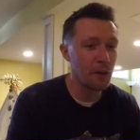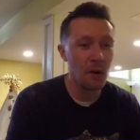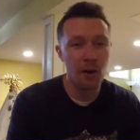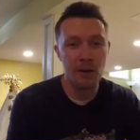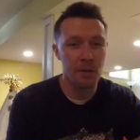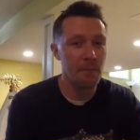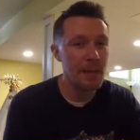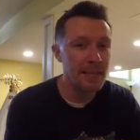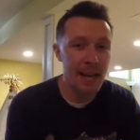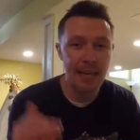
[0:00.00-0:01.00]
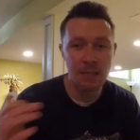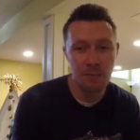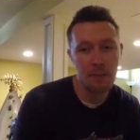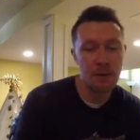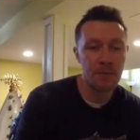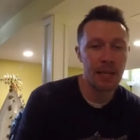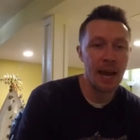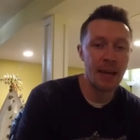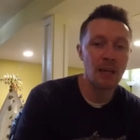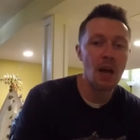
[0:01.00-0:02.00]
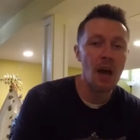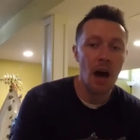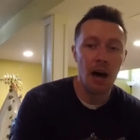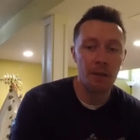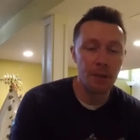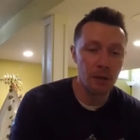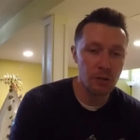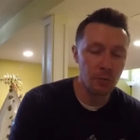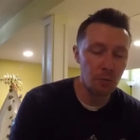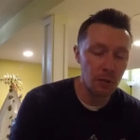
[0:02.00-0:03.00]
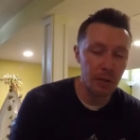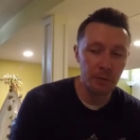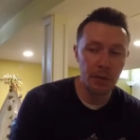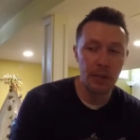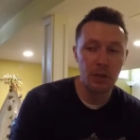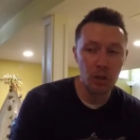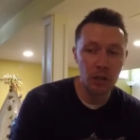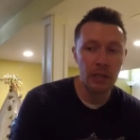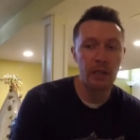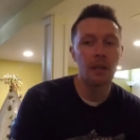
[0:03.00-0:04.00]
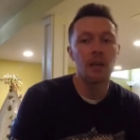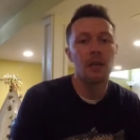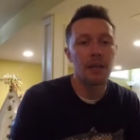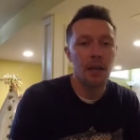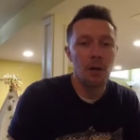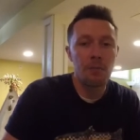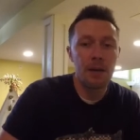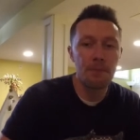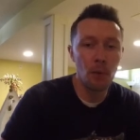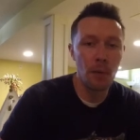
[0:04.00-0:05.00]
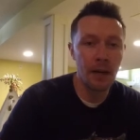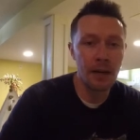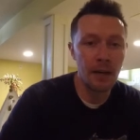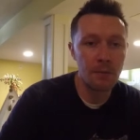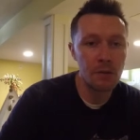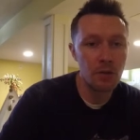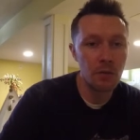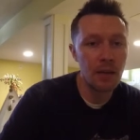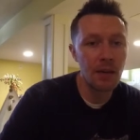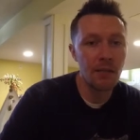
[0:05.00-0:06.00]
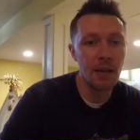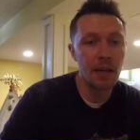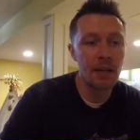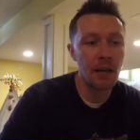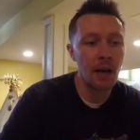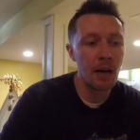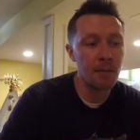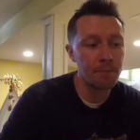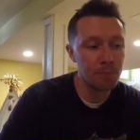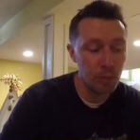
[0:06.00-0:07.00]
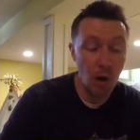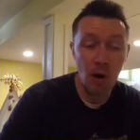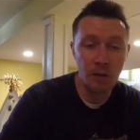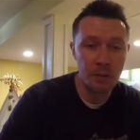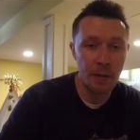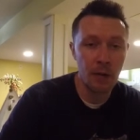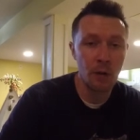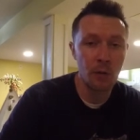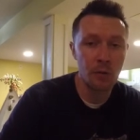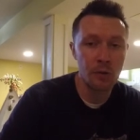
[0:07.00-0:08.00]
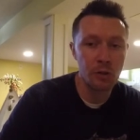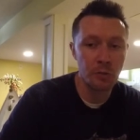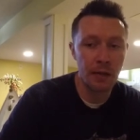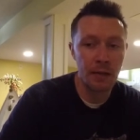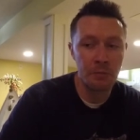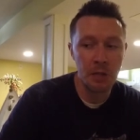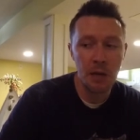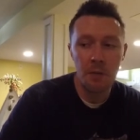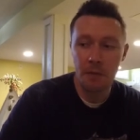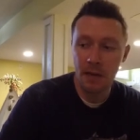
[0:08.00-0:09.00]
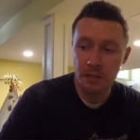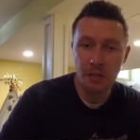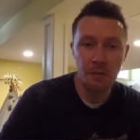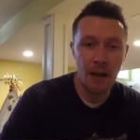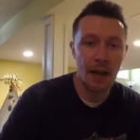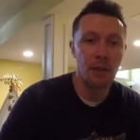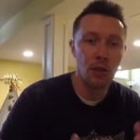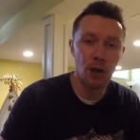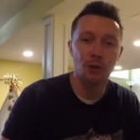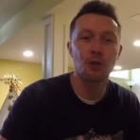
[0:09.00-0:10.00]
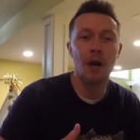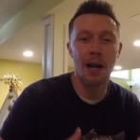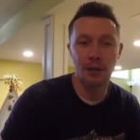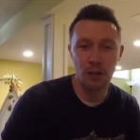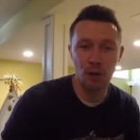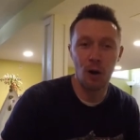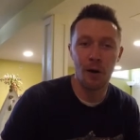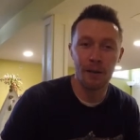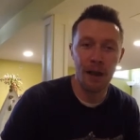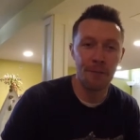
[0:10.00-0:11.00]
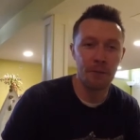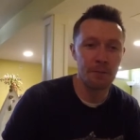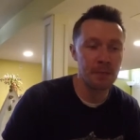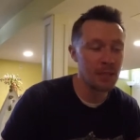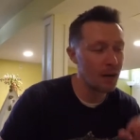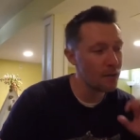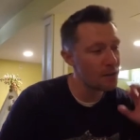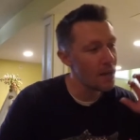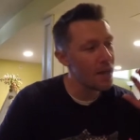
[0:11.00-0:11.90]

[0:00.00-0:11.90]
the car to the midday to maybe even the end. Um, there are some really, really good you know people when it comes to giving um, blogs about local streams because of the fact they're trying to log that for themselves